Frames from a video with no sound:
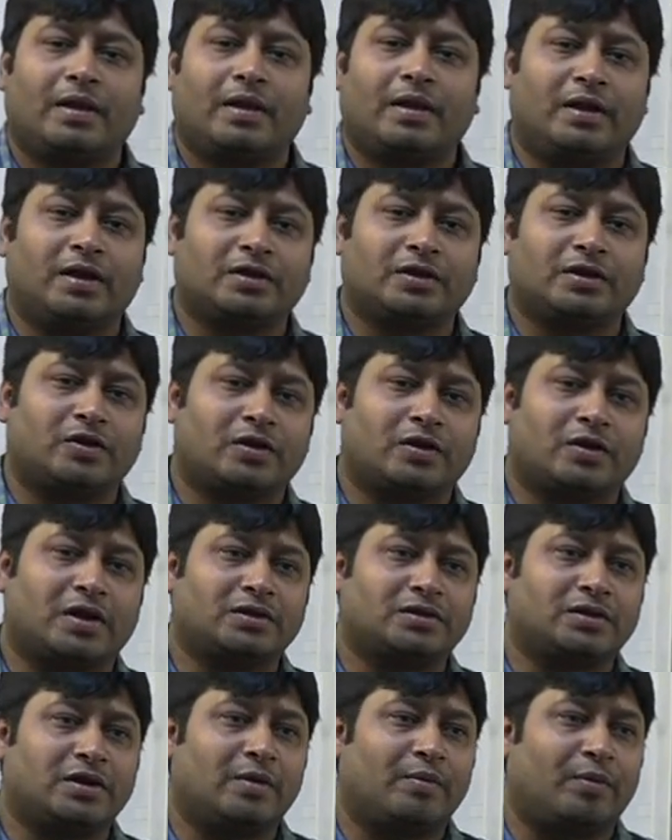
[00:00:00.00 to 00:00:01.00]
He does not
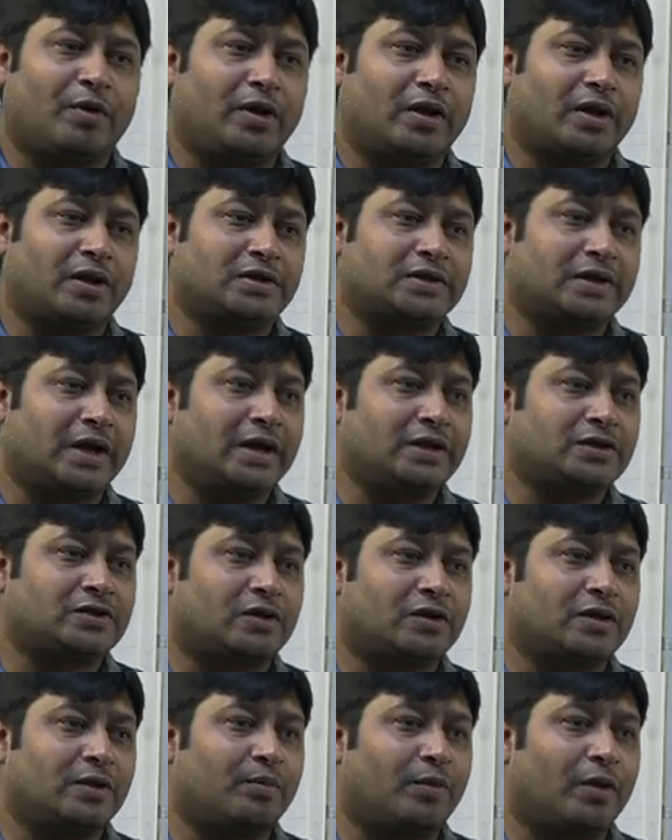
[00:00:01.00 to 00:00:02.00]
consider political science
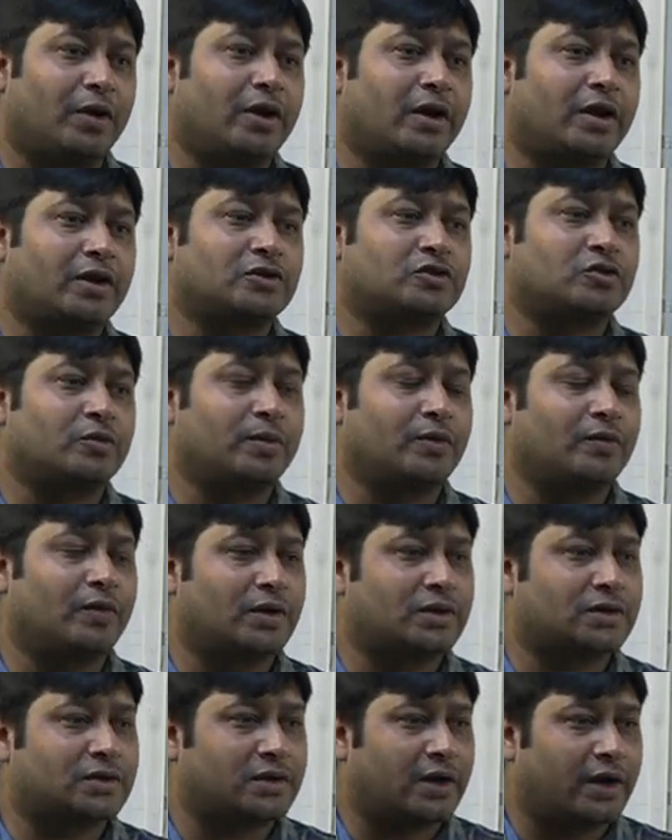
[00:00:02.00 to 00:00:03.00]
or the politics to be
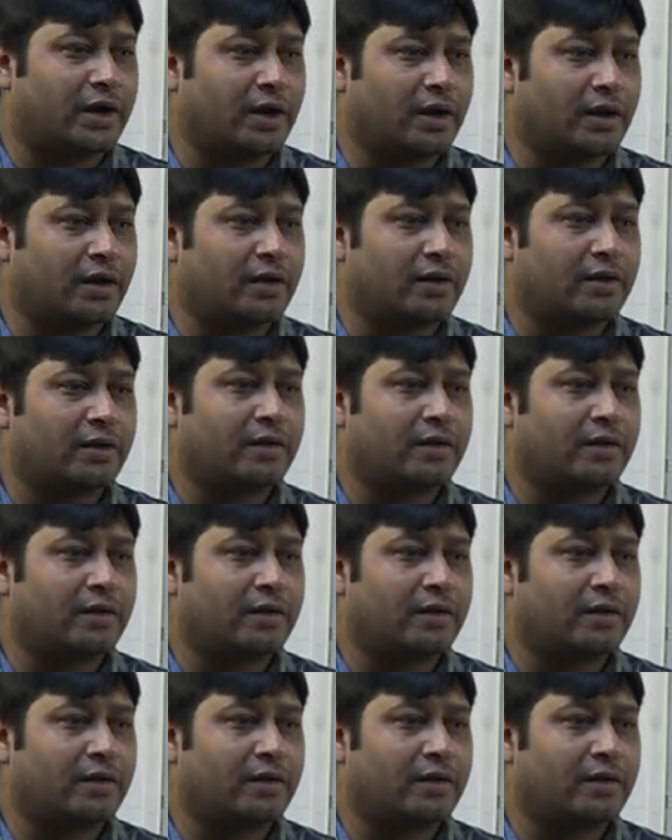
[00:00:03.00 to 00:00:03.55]
worth studying,